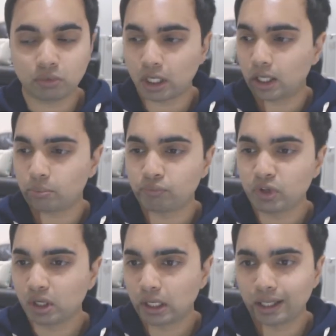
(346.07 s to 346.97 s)
um,
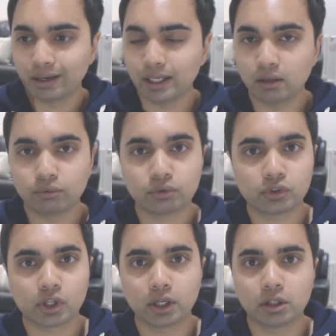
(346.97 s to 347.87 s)
alleviate
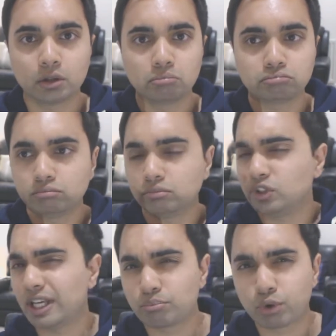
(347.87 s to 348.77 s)
certain
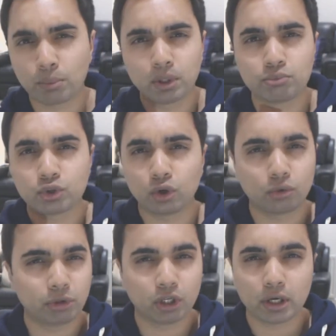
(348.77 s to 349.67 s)
skin problems
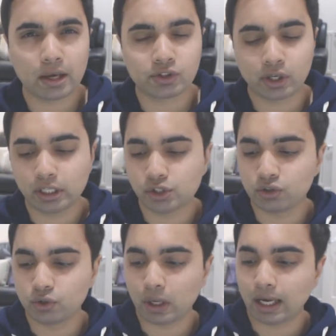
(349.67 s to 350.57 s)
or you know certain
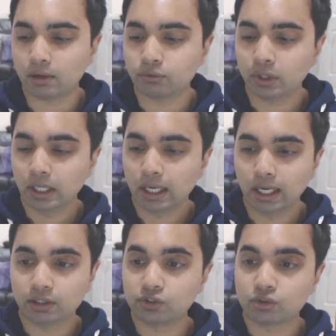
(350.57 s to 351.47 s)
issues you have
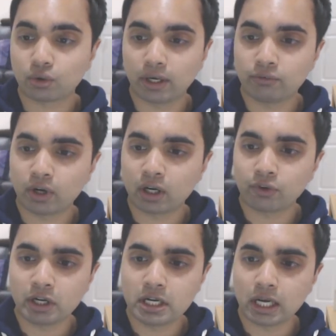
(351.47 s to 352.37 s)
and this is great very
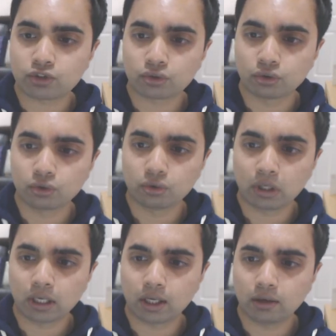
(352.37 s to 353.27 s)
very natural
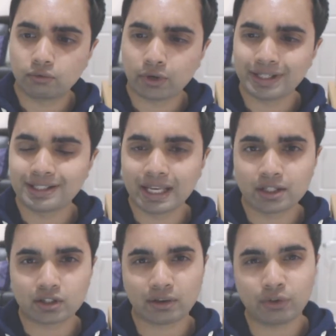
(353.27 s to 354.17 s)
uh, very
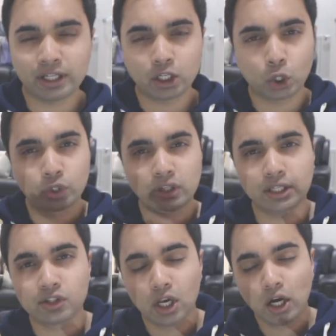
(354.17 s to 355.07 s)
dense i find a lot of
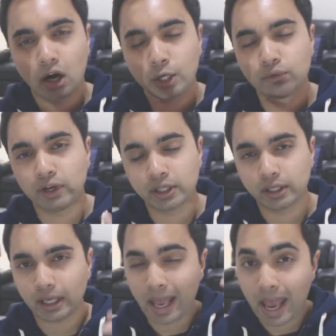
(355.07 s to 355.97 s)
these
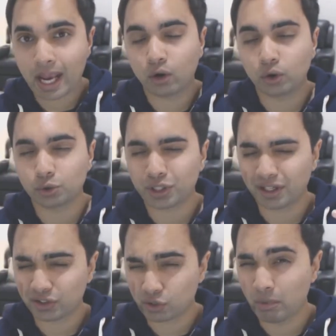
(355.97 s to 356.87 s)
ayurvedic hair oils
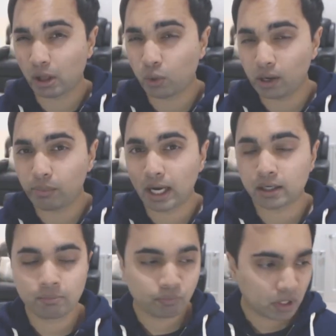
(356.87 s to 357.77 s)
can smell quite
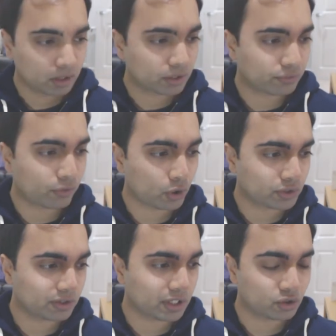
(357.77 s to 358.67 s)
bad this
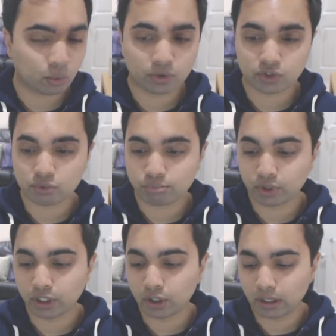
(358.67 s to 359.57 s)
forest essential ones is
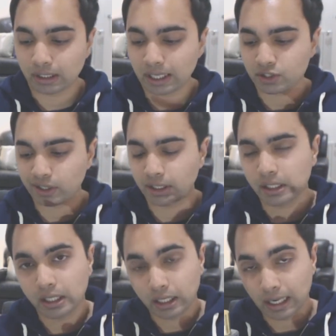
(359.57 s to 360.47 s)
pretty good and
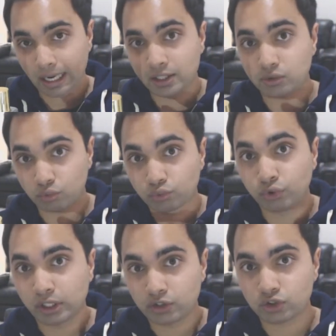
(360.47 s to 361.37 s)
actually has
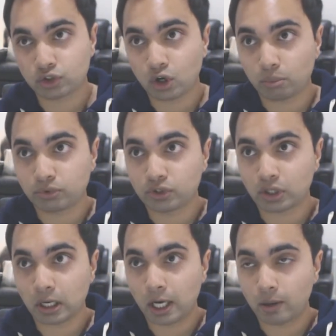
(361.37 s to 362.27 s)
really stopped
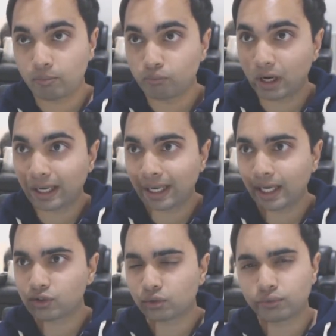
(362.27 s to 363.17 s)
um, my
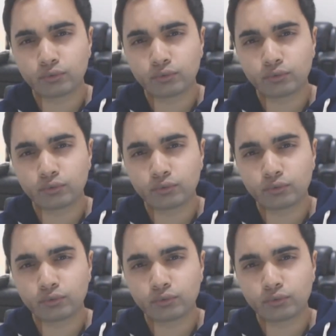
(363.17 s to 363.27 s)
hair sort of